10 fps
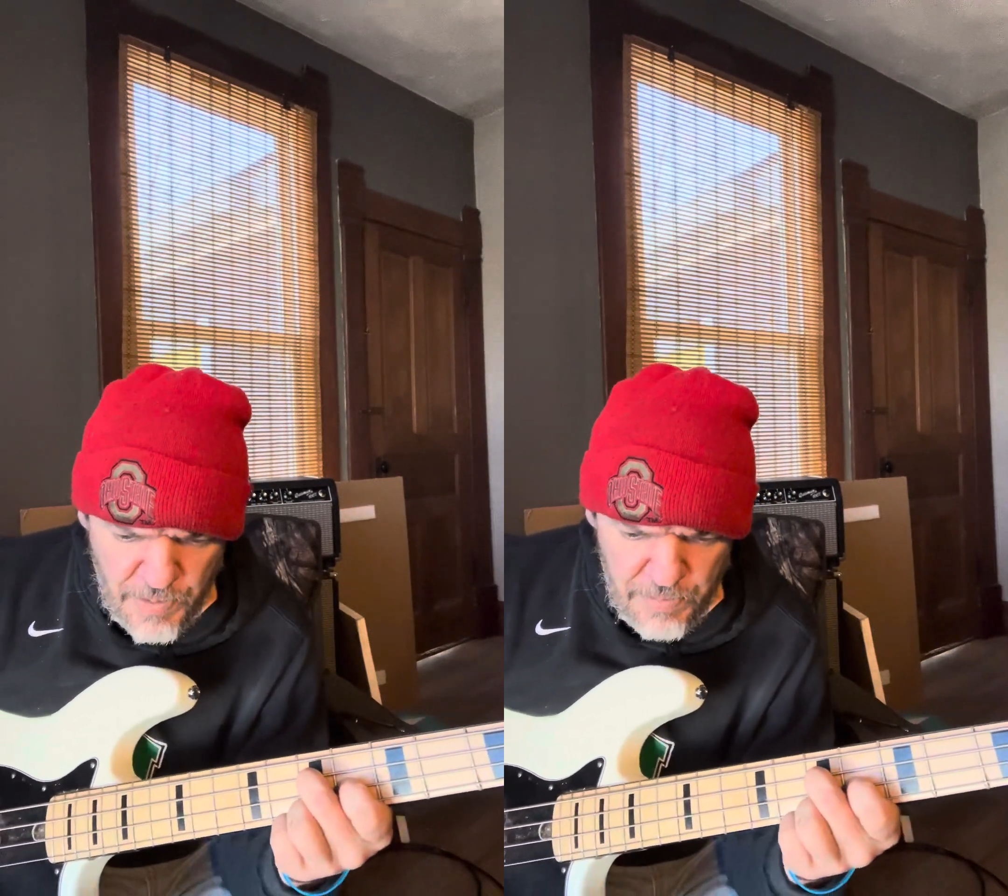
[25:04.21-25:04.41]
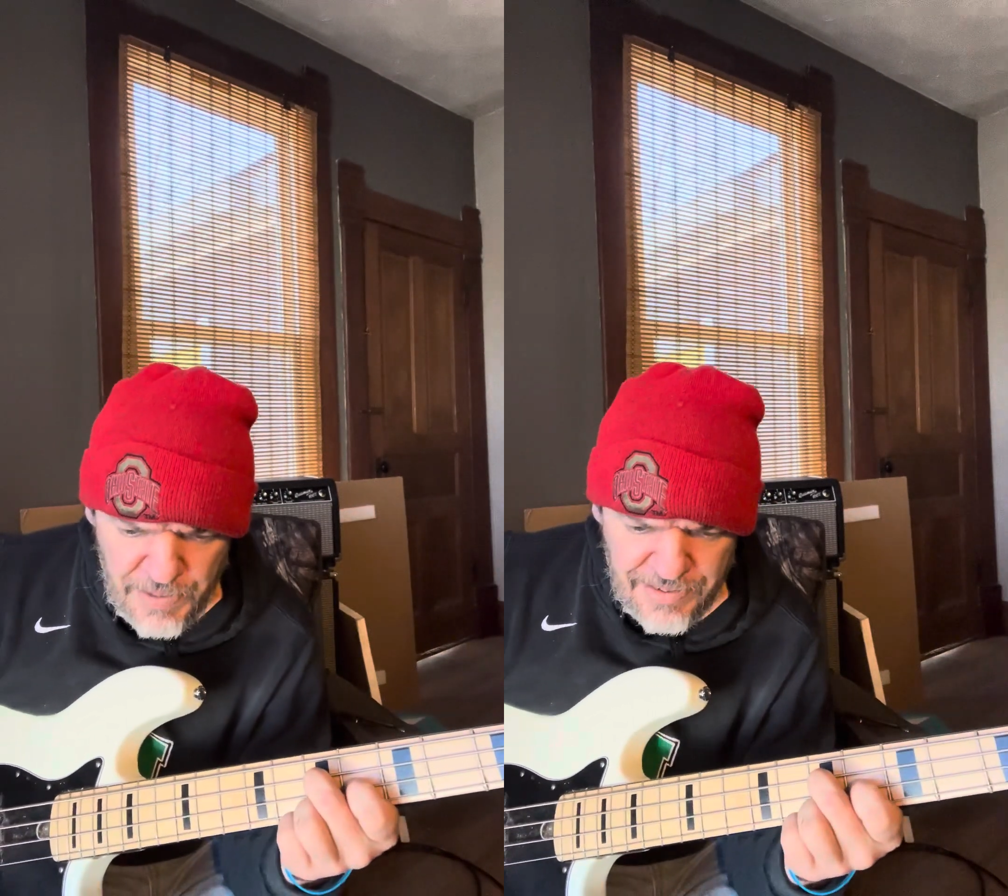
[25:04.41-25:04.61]

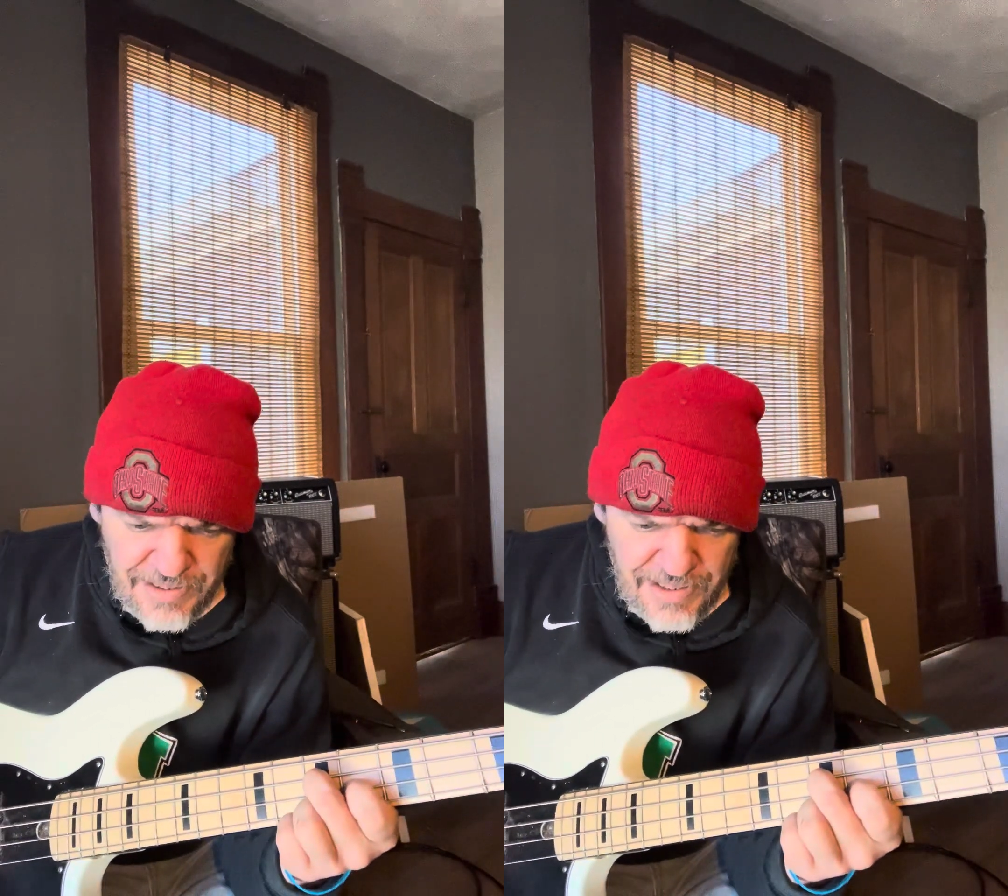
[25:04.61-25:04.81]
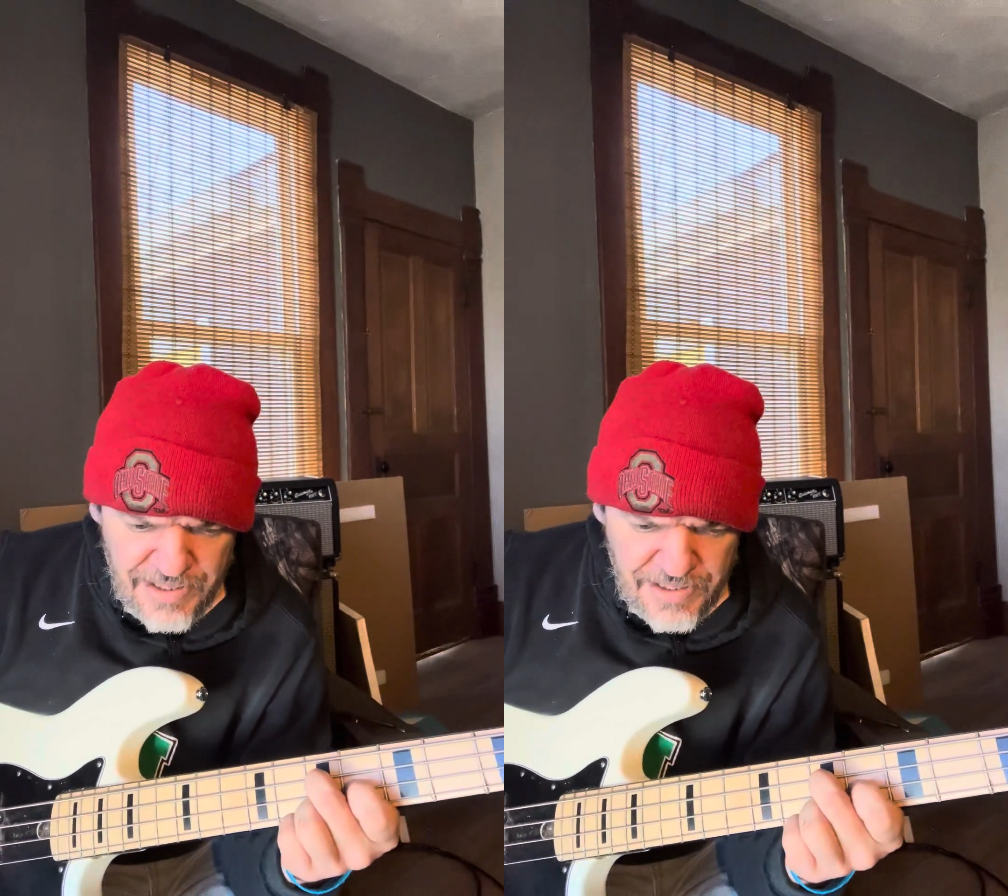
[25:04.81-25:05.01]

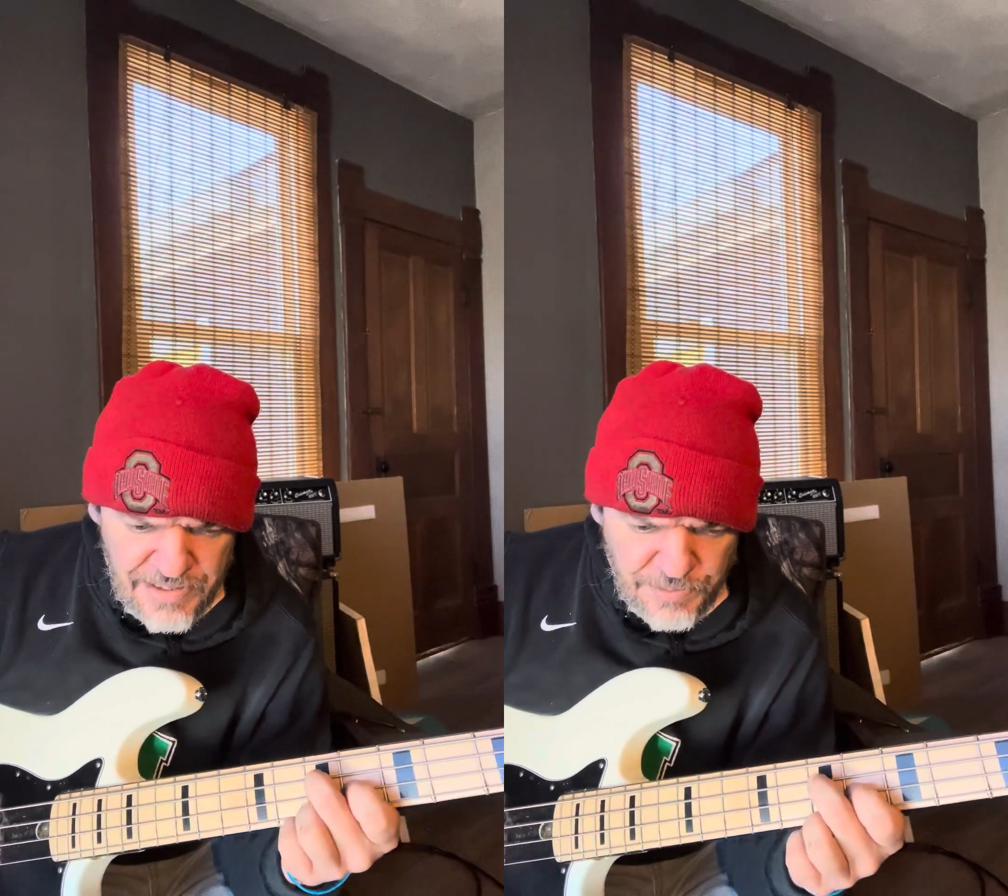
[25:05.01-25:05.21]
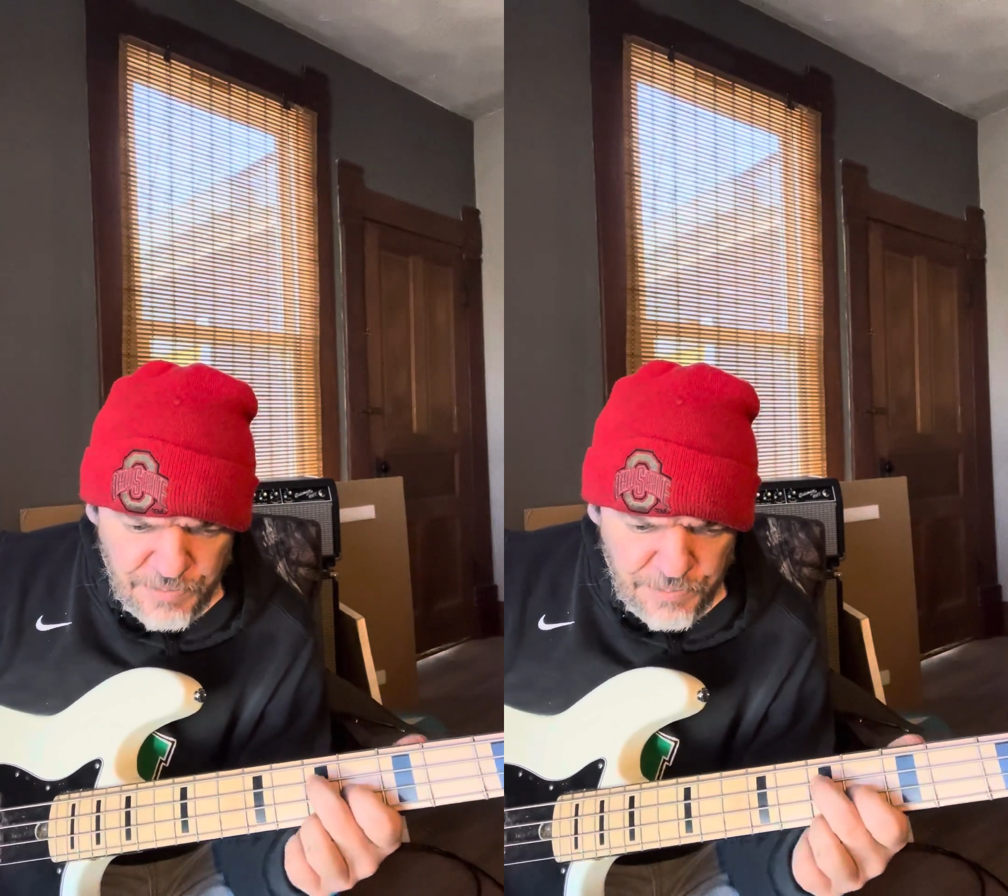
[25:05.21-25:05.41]

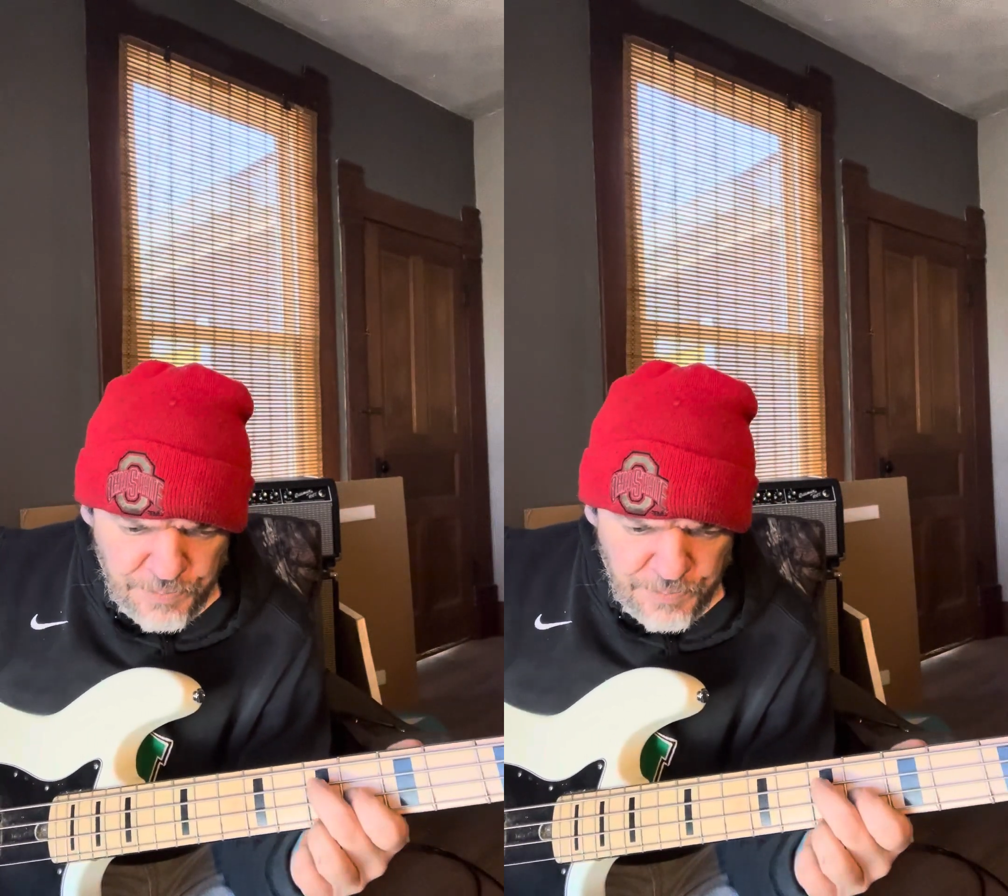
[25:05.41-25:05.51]
Mixolydian,